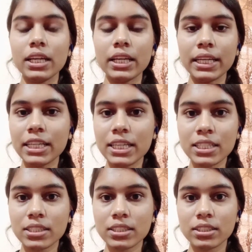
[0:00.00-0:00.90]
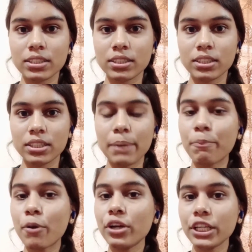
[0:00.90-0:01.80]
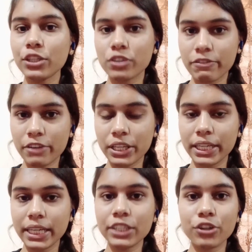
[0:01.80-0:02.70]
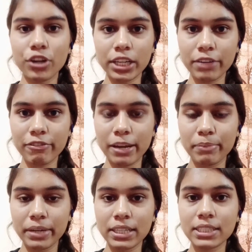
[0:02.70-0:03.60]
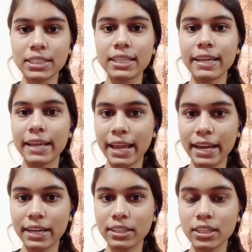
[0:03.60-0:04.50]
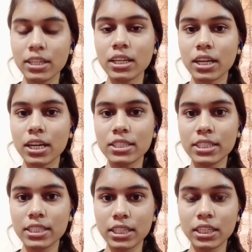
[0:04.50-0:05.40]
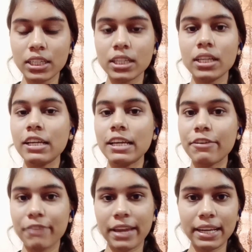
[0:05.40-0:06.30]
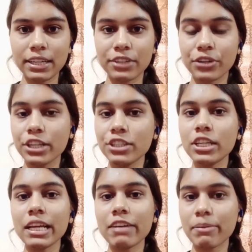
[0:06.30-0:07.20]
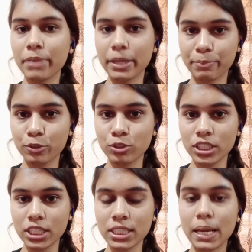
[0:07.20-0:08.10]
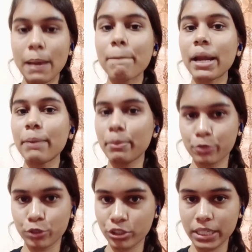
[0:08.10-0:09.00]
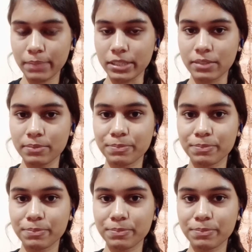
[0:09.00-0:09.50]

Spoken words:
It is important to evaluate your requirements and consider when traditional development approaches might be more suitable.